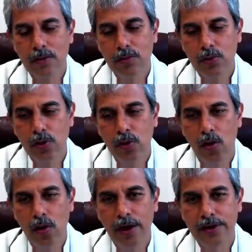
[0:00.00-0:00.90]
We will
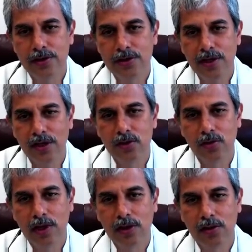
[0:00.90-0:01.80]
all either sink
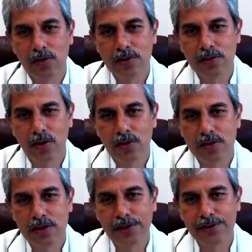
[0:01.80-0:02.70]
together or
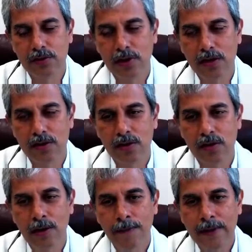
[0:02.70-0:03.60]
sail together.
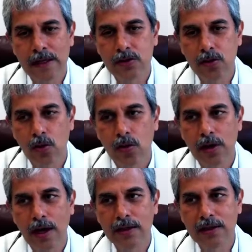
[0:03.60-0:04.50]
So
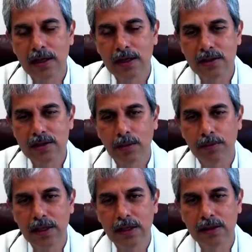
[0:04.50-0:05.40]
I think it's
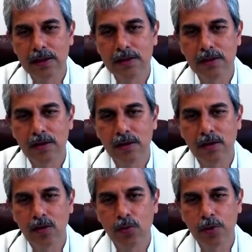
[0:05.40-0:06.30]
something that,
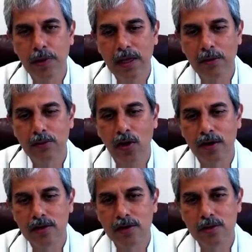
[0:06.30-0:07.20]
we became
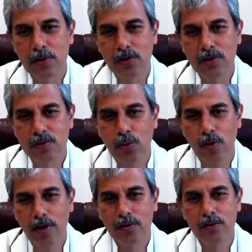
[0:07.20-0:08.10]
doctors because we
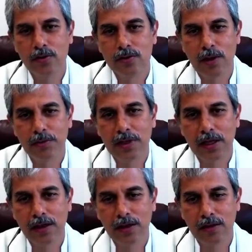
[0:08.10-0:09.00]
wanted to do
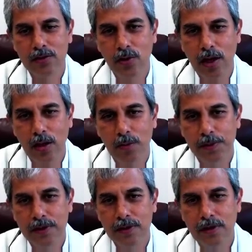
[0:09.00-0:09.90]
something and to help
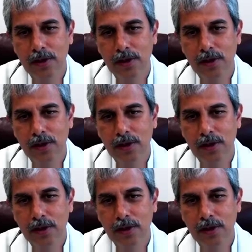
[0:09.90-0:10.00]
and